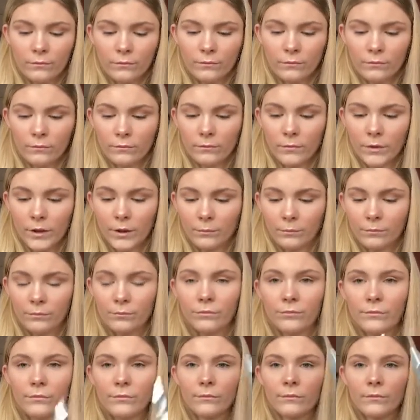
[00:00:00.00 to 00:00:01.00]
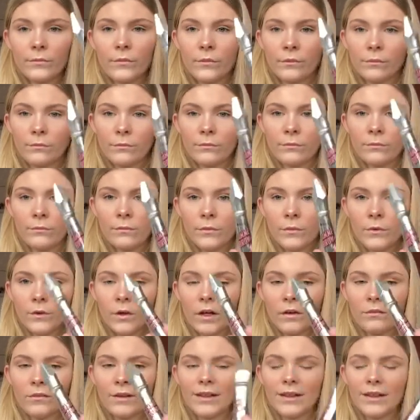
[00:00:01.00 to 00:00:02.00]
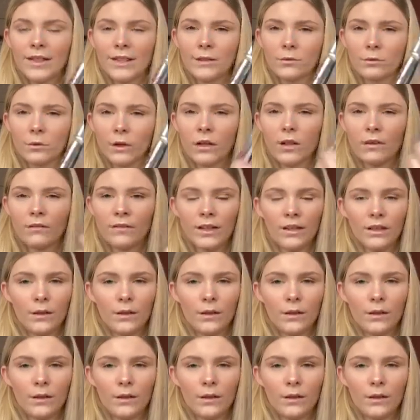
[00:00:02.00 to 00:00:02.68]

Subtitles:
Yeah. I've had this one, I've had the